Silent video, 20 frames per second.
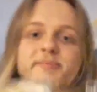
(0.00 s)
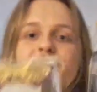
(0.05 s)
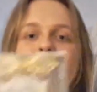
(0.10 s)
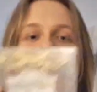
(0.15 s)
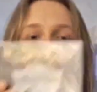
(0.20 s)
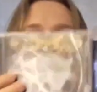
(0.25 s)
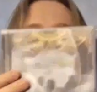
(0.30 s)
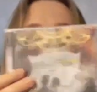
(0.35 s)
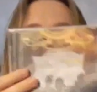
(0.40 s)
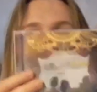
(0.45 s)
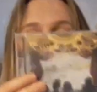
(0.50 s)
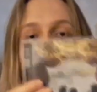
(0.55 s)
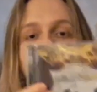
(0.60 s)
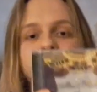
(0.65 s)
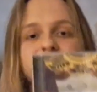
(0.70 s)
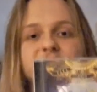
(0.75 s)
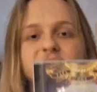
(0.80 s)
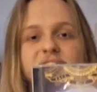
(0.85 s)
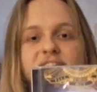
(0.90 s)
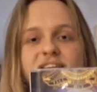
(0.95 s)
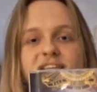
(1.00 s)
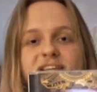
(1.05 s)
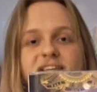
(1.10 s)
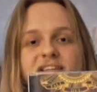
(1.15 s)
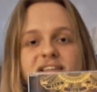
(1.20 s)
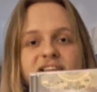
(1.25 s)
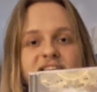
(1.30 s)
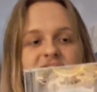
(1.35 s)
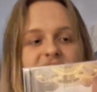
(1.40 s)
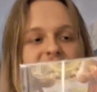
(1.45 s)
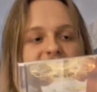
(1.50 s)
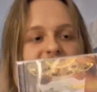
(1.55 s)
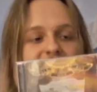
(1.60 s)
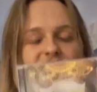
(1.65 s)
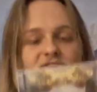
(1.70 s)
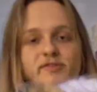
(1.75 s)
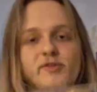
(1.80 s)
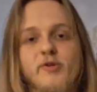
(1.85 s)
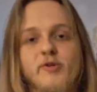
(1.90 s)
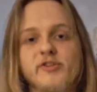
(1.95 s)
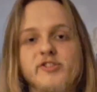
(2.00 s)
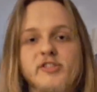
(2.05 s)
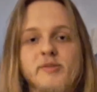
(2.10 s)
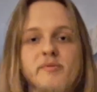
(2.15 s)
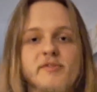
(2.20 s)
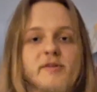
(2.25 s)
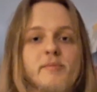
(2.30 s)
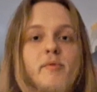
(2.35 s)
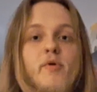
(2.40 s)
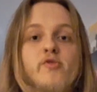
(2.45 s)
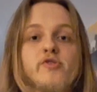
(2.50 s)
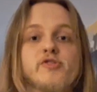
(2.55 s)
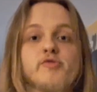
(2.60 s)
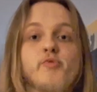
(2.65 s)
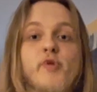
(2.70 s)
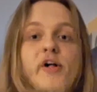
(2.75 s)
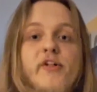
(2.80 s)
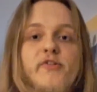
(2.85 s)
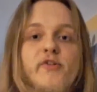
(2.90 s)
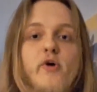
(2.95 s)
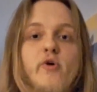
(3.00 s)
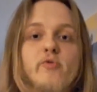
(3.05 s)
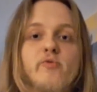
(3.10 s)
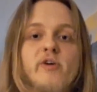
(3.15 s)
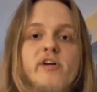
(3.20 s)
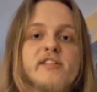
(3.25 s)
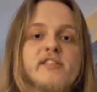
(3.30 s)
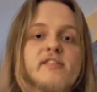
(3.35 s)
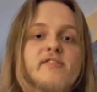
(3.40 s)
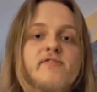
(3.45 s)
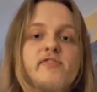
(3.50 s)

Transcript: Boy albums. Of course, some of the most well-known ones, and